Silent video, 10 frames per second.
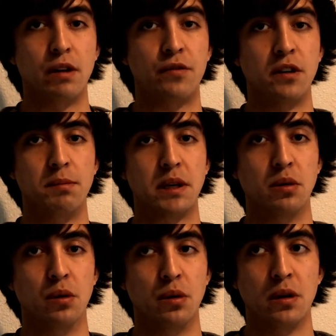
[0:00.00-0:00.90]
feel it'd be
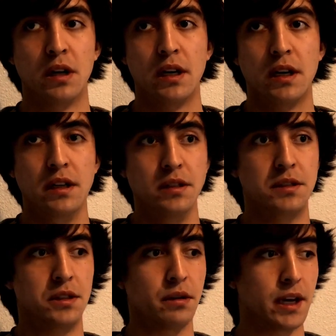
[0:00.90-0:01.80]
cool to
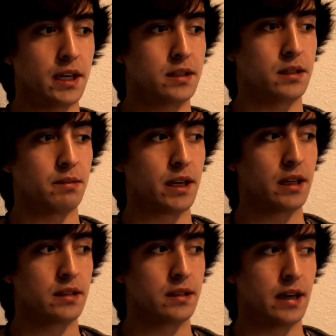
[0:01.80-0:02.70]
showcase some
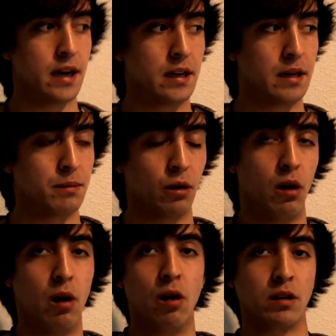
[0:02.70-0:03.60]
guns that are
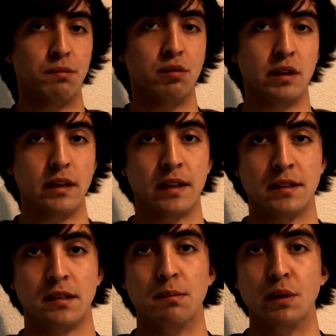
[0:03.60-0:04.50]
all completely
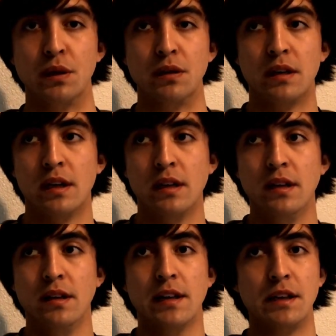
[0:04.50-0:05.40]
custom built,
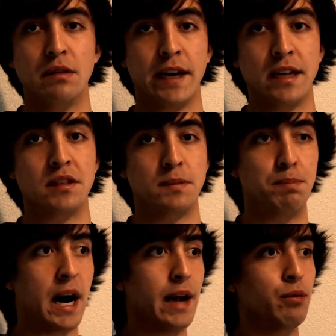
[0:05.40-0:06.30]
that you can't just
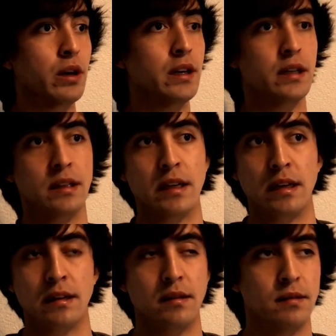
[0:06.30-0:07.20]
buy one and
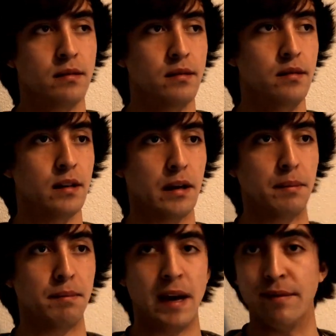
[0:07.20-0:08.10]
then
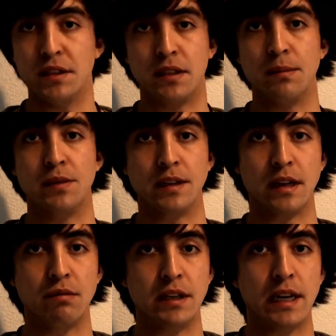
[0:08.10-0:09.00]
have the same thing
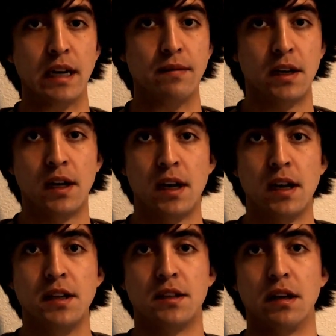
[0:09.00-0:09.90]
that we have.
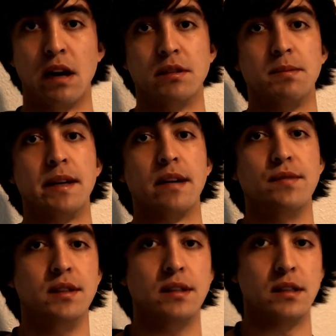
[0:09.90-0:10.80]
So that was a big
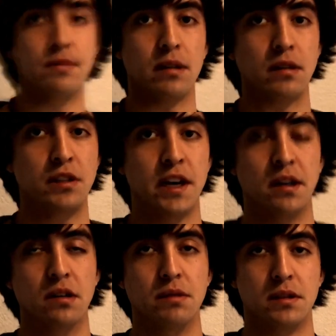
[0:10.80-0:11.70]
emphasis of our
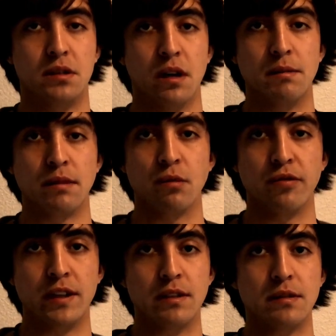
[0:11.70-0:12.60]
channel, was to try to make more
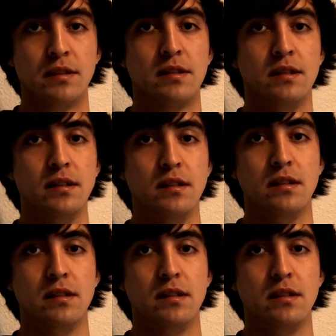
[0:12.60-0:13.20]
videos